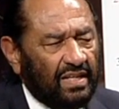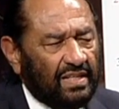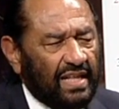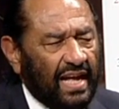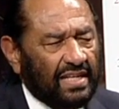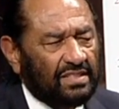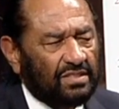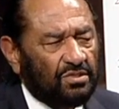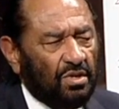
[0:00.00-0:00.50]

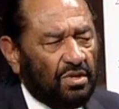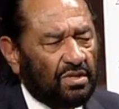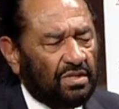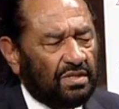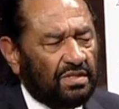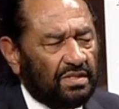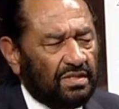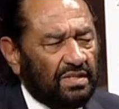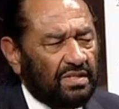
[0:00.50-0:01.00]
that took
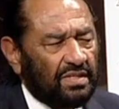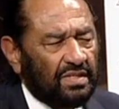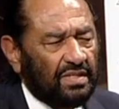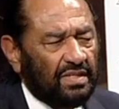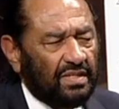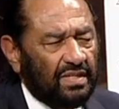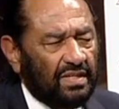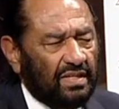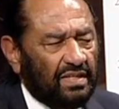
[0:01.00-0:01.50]

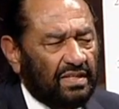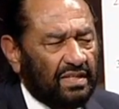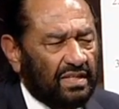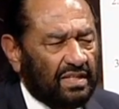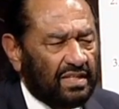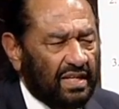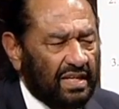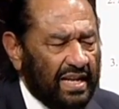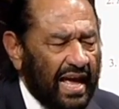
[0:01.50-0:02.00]

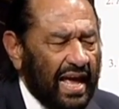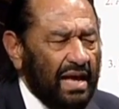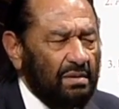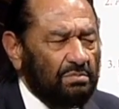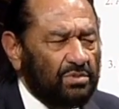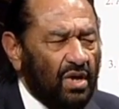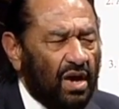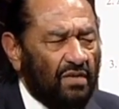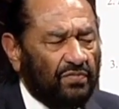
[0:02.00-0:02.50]
the
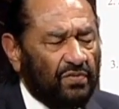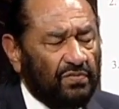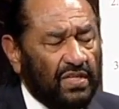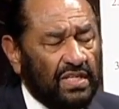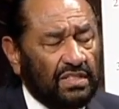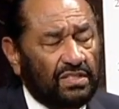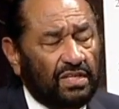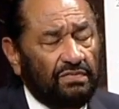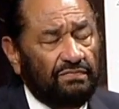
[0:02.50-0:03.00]
names off of
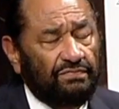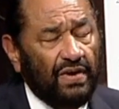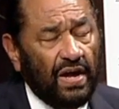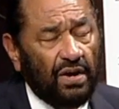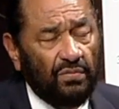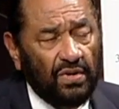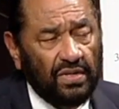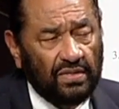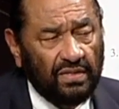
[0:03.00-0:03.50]
these
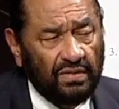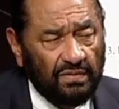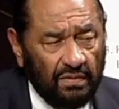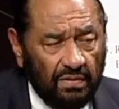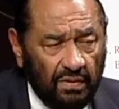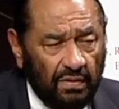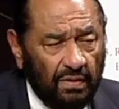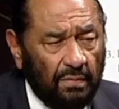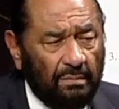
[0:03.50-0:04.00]
Confederate
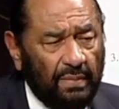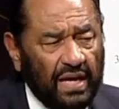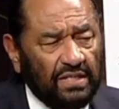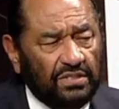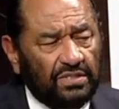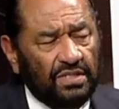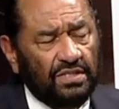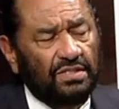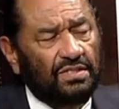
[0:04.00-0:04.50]

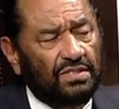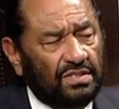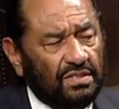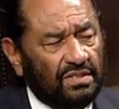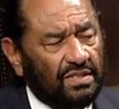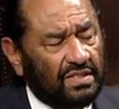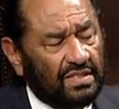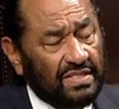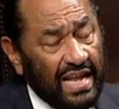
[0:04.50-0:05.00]
bases,
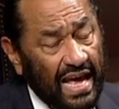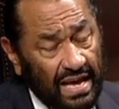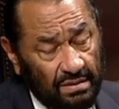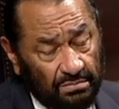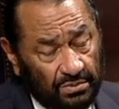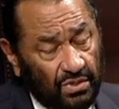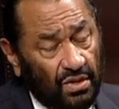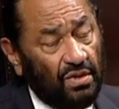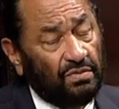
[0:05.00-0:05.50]

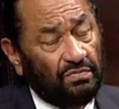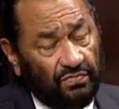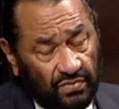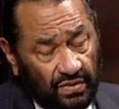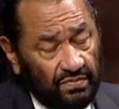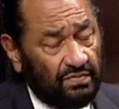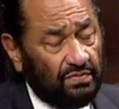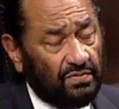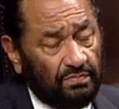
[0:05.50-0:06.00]
names on
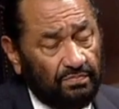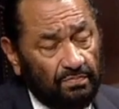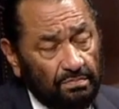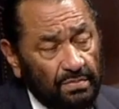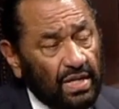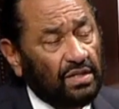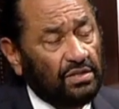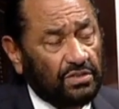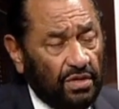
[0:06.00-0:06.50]

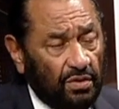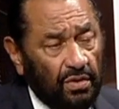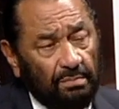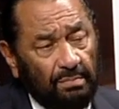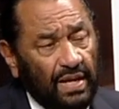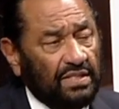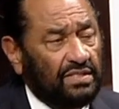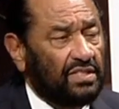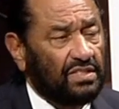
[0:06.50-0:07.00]
military
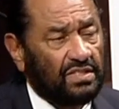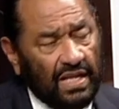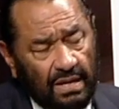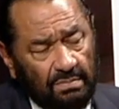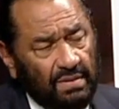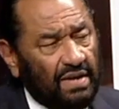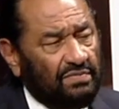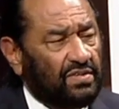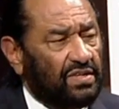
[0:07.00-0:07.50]
bases
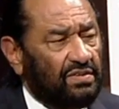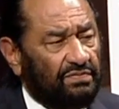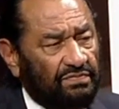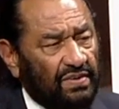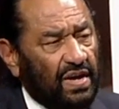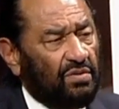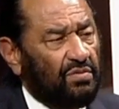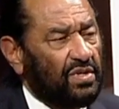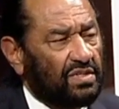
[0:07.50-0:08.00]
named after
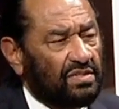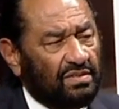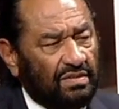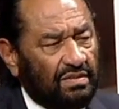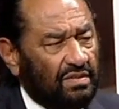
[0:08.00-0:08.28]
Confederate